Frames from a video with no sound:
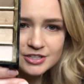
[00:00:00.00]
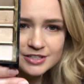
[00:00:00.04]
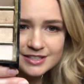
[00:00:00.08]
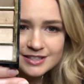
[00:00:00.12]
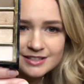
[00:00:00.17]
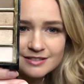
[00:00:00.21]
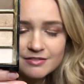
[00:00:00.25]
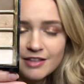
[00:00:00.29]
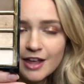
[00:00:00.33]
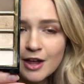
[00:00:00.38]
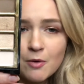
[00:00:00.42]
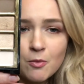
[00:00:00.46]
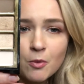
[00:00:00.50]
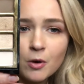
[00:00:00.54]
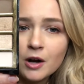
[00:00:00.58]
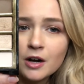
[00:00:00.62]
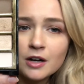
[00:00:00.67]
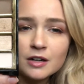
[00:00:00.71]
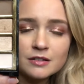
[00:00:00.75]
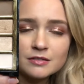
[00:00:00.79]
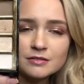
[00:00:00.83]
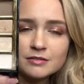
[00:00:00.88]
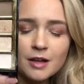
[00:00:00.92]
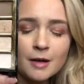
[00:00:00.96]
They
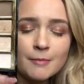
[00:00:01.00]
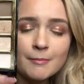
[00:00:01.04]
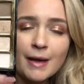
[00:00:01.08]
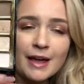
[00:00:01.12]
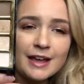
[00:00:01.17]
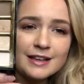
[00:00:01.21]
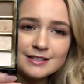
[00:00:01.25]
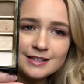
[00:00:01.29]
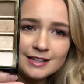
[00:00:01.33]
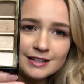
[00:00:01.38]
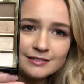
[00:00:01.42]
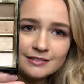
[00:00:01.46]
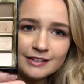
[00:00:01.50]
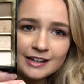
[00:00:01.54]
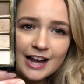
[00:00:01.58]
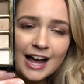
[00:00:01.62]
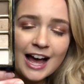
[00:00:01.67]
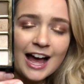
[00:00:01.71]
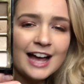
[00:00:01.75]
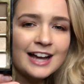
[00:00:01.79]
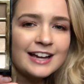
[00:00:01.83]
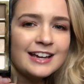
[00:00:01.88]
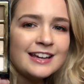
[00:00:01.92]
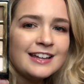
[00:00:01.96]
work amazingly.
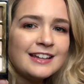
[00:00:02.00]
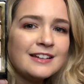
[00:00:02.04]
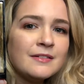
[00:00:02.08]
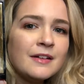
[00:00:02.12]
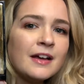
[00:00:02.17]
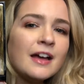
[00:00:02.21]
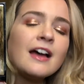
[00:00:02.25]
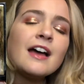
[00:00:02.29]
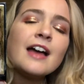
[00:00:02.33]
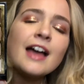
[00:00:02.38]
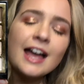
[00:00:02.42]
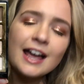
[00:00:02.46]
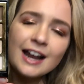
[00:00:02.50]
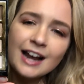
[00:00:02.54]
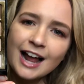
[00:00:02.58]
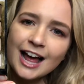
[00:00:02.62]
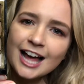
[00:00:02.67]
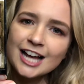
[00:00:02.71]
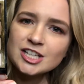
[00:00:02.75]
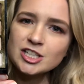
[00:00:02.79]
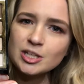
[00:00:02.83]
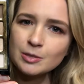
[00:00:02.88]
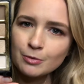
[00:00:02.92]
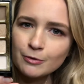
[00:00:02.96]
And
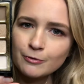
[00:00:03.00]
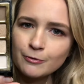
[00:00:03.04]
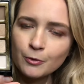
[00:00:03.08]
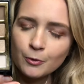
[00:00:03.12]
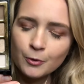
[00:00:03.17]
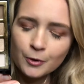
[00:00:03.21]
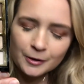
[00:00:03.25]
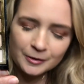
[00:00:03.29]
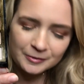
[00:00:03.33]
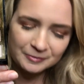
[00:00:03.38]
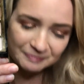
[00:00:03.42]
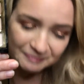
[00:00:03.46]
actually before,